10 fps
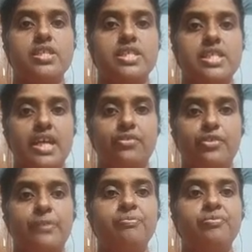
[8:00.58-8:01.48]
start
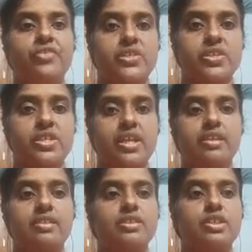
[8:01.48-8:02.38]
from first
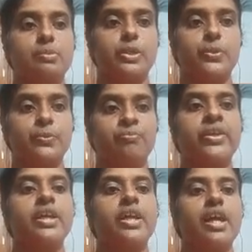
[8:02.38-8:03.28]
character w.
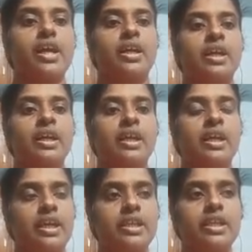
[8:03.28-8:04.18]

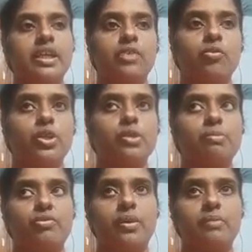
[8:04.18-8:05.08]
And I want to
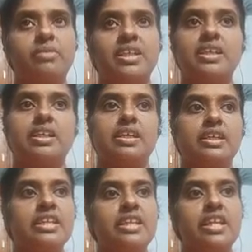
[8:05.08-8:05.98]
perform the
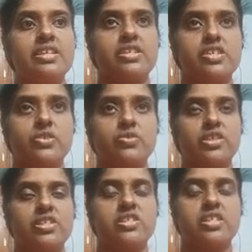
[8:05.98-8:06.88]
in case sensitive,
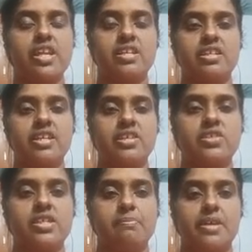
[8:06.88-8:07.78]
that is
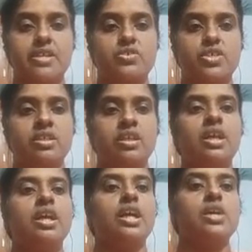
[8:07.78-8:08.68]
text comparison.
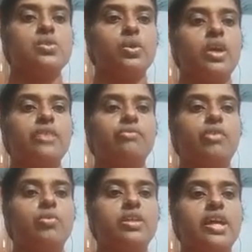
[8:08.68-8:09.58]
So, I
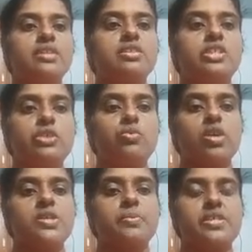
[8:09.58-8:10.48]
found that t
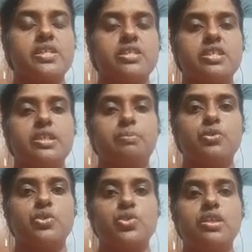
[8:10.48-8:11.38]
was present in the
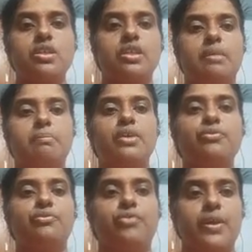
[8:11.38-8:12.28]
position number
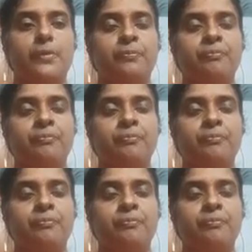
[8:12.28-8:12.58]
5.